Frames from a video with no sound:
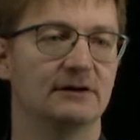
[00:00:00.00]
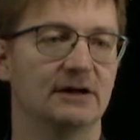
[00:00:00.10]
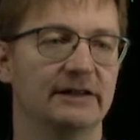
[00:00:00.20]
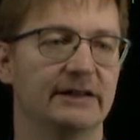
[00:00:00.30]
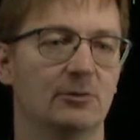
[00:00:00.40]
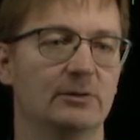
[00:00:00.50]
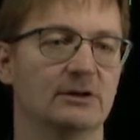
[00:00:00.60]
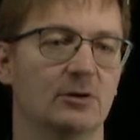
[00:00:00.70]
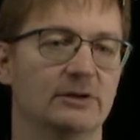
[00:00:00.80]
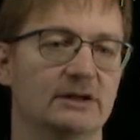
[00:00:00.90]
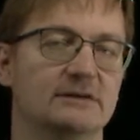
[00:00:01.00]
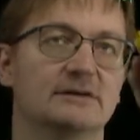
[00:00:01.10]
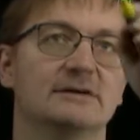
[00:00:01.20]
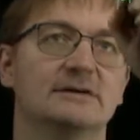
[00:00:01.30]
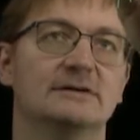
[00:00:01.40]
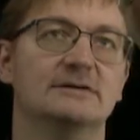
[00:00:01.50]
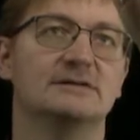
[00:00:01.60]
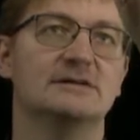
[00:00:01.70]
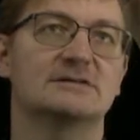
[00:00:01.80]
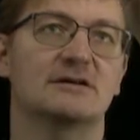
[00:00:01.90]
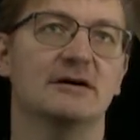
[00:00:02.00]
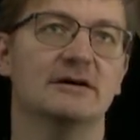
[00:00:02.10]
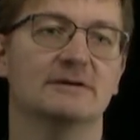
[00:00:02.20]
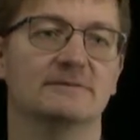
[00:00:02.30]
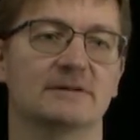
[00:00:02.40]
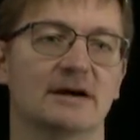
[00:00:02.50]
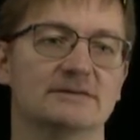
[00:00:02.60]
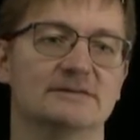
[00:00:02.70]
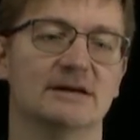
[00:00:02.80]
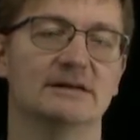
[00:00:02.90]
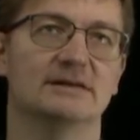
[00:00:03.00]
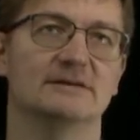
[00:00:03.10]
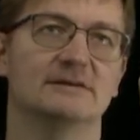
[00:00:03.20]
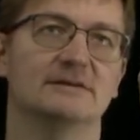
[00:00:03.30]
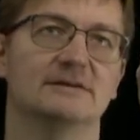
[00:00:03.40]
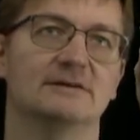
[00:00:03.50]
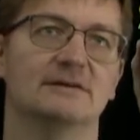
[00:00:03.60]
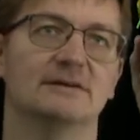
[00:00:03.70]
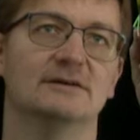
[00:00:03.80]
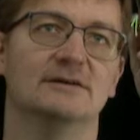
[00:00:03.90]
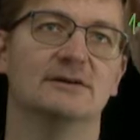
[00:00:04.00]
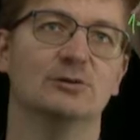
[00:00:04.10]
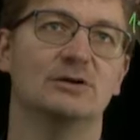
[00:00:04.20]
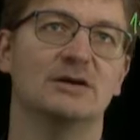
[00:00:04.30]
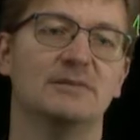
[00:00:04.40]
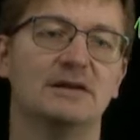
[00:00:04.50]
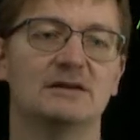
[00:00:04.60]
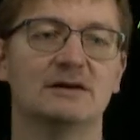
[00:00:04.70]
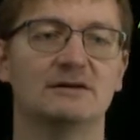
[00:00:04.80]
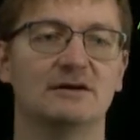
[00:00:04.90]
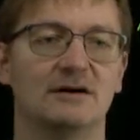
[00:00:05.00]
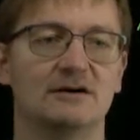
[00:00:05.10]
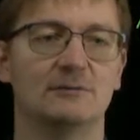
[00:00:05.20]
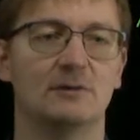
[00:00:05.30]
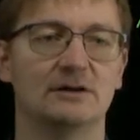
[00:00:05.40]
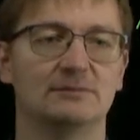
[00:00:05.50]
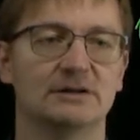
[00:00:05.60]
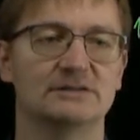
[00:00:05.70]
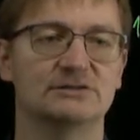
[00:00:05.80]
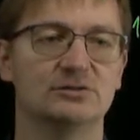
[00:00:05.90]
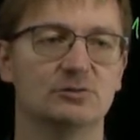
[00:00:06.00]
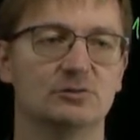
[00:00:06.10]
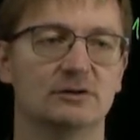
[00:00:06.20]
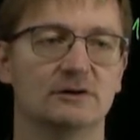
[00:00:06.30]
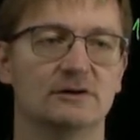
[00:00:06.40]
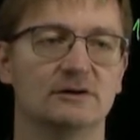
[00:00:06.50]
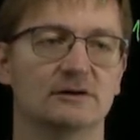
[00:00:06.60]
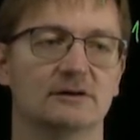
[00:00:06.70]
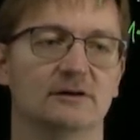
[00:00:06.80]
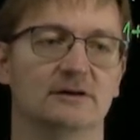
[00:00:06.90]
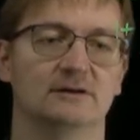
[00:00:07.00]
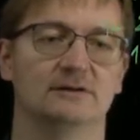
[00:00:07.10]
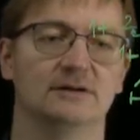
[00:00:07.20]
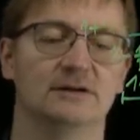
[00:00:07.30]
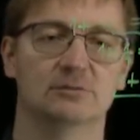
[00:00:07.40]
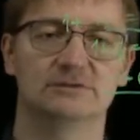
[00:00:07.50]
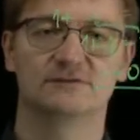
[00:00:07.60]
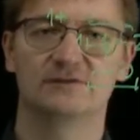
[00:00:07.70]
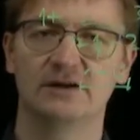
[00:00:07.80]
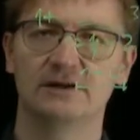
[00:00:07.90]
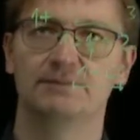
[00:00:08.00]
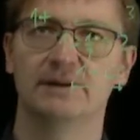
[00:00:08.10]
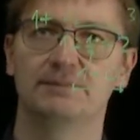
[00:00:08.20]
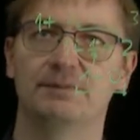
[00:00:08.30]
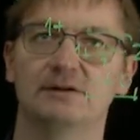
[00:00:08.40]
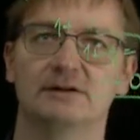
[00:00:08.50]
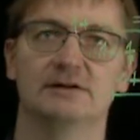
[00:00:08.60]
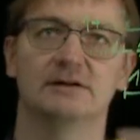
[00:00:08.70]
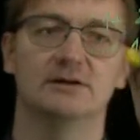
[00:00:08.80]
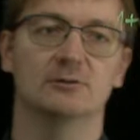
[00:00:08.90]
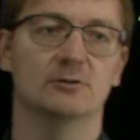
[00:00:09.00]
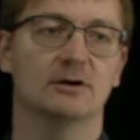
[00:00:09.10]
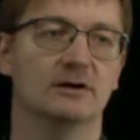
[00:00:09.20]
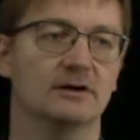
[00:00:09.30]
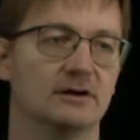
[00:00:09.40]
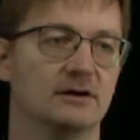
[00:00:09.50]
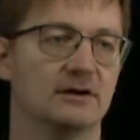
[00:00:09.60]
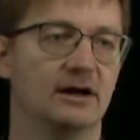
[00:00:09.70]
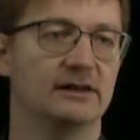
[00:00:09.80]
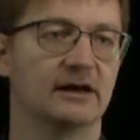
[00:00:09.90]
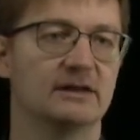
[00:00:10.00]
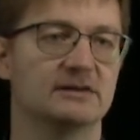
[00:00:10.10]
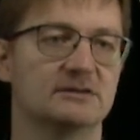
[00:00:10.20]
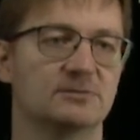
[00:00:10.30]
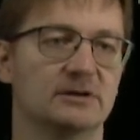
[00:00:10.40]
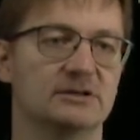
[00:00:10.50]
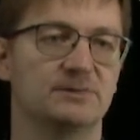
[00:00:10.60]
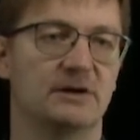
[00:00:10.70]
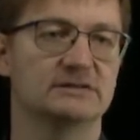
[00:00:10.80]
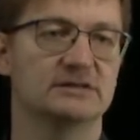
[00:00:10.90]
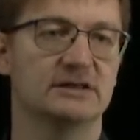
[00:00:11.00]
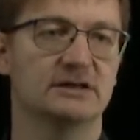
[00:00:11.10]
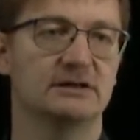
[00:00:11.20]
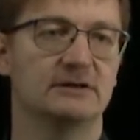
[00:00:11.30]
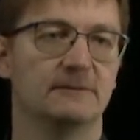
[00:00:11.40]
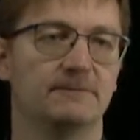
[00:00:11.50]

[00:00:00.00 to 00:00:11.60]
And now we know that this guy can say that including me, there are 1 plus 2 equals 3 people in a queue. And again, this one is passed here.